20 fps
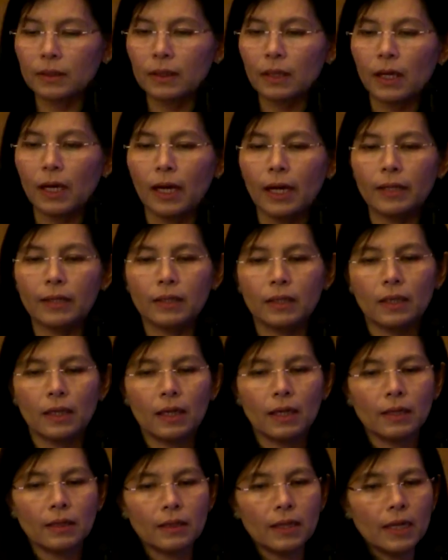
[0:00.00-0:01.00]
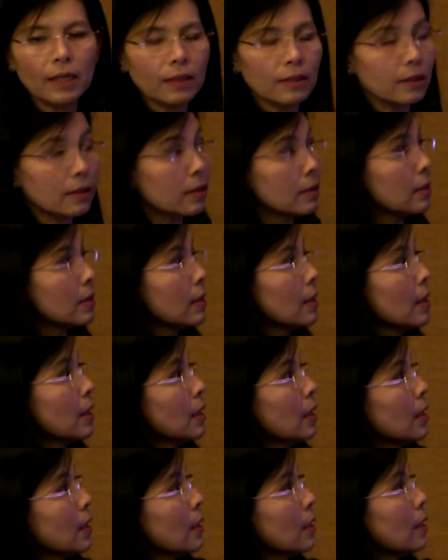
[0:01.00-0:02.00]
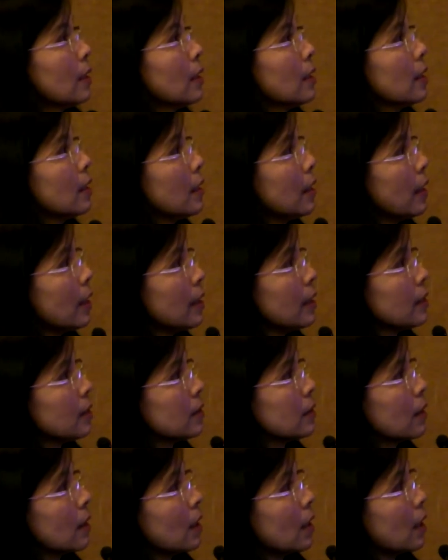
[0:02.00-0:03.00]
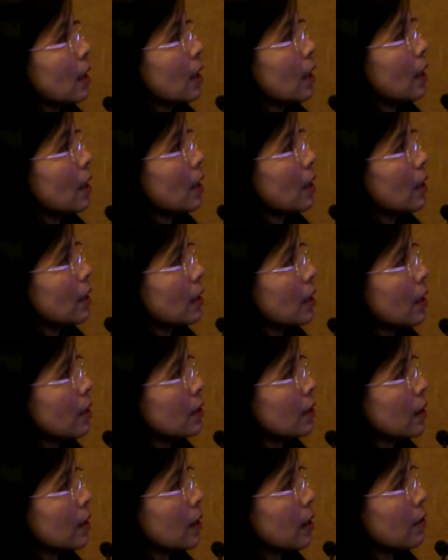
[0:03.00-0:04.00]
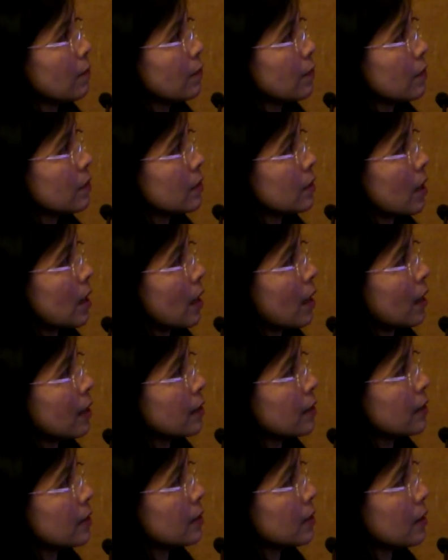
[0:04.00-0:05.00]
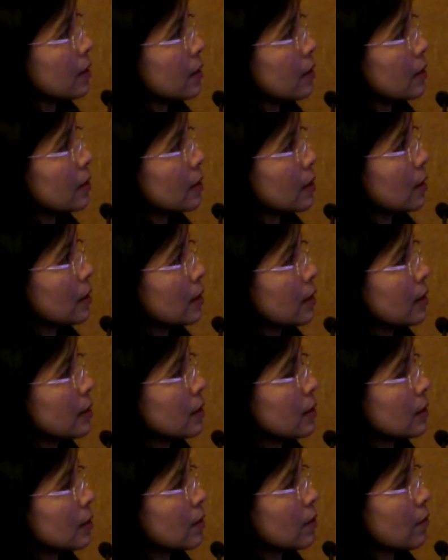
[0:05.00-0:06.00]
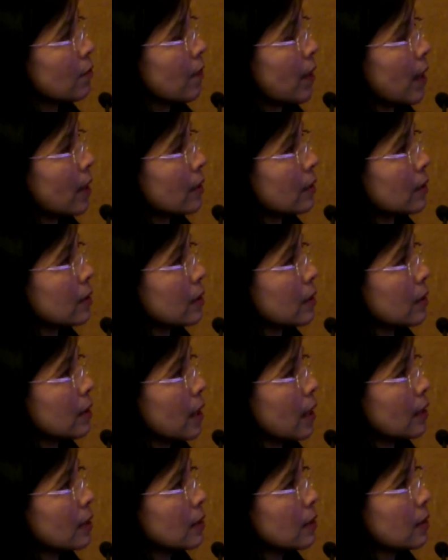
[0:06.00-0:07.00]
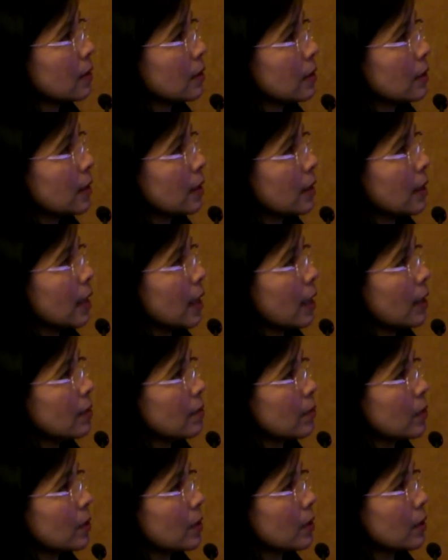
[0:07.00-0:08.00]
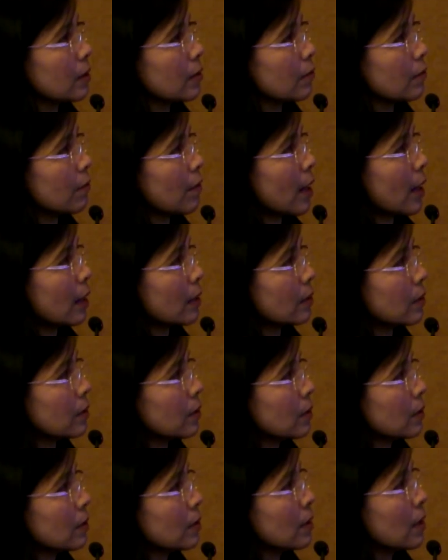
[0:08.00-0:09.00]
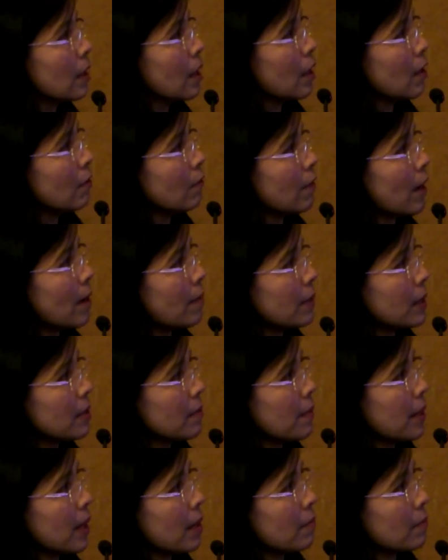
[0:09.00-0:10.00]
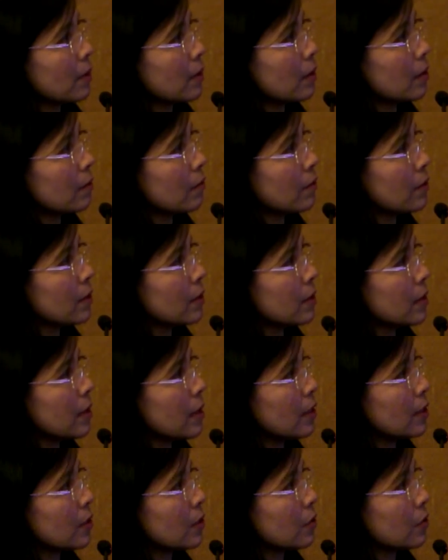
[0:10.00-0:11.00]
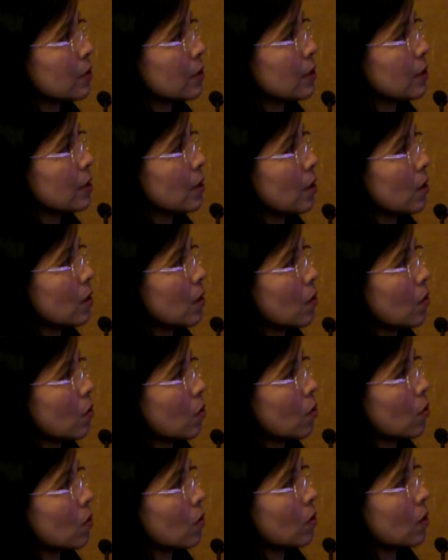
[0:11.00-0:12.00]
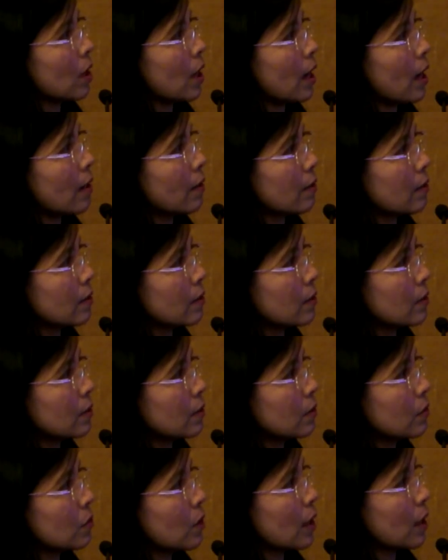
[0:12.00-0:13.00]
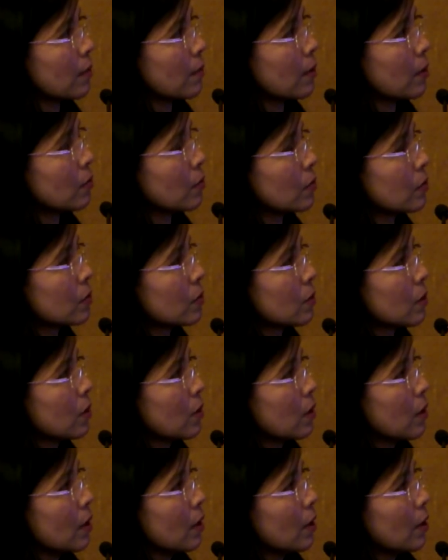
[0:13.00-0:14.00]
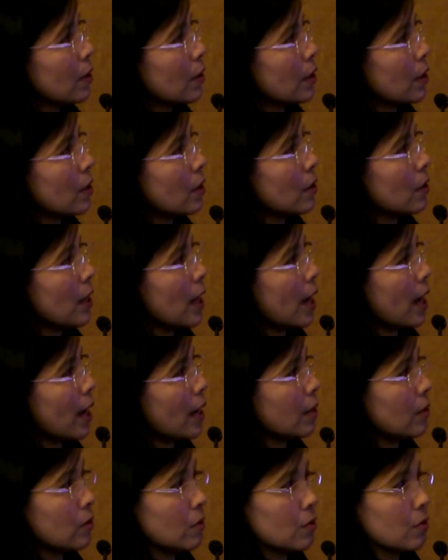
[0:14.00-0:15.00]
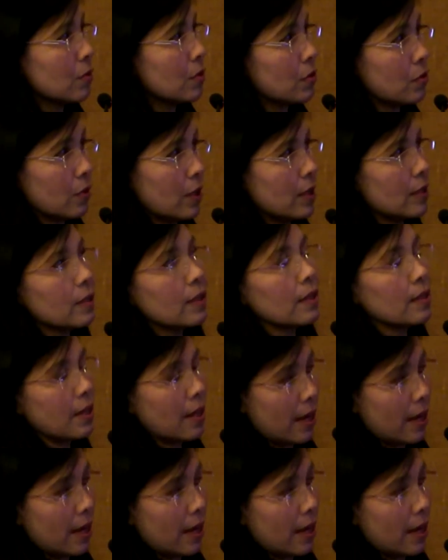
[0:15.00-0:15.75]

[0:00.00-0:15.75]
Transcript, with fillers: And next is on the left side is the risk factor and again protective factors. Family member with history or other drug abuse cannot handle stress and